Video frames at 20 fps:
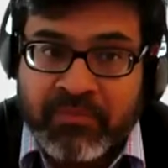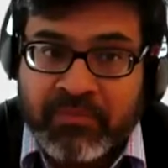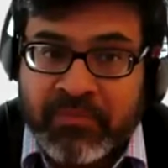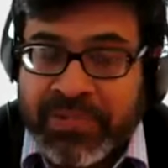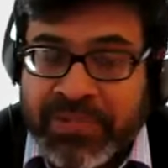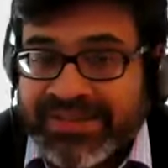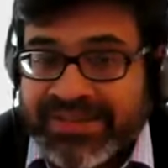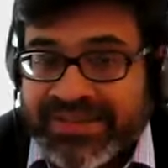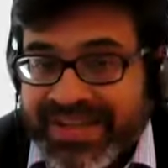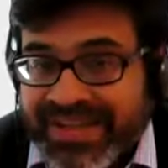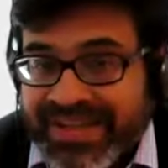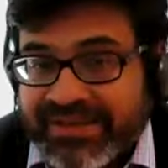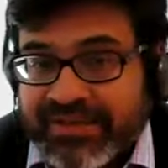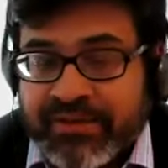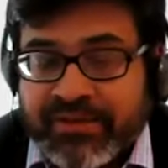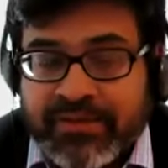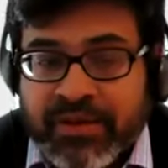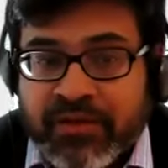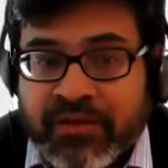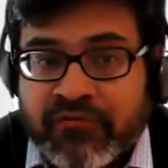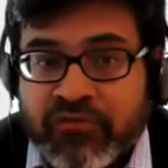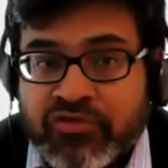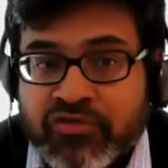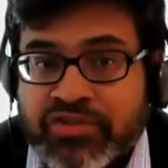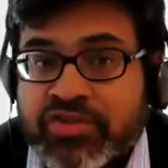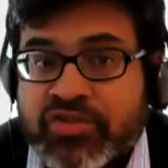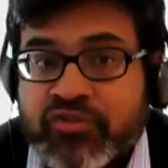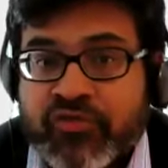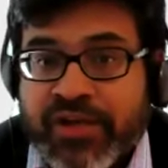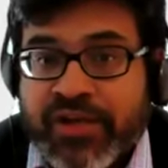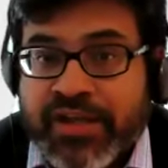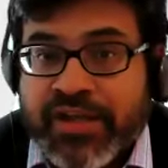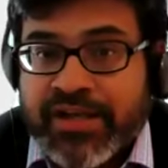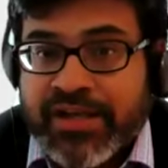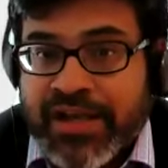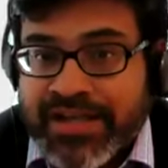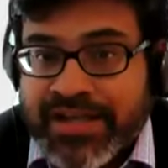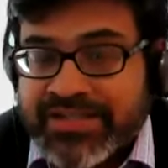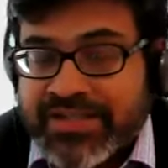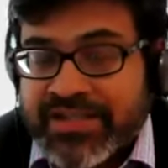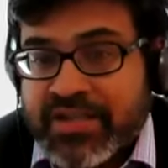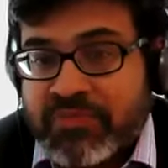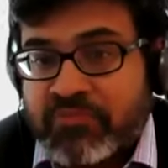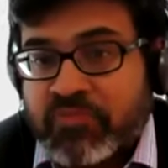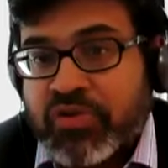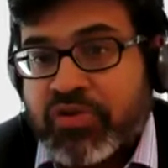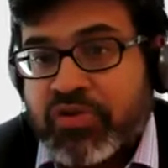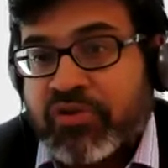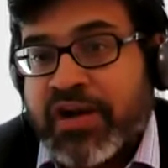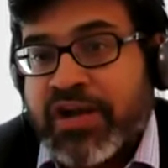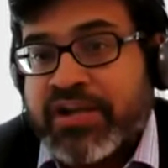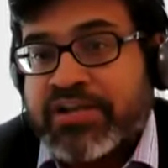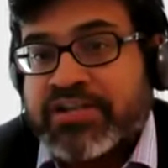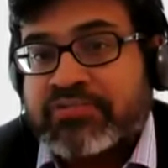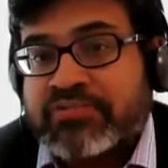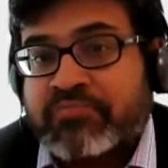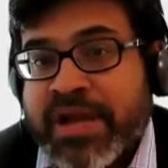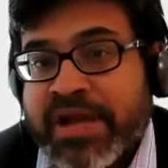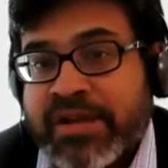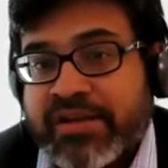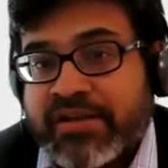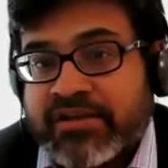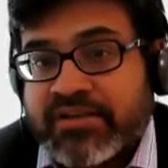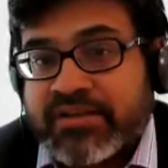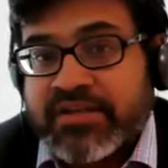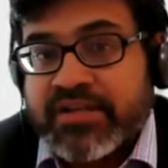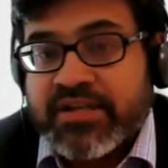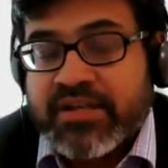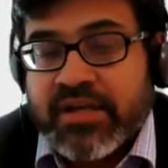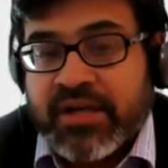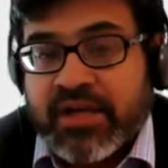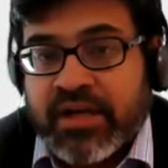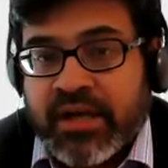But then, if you just recognize an EPO granted patent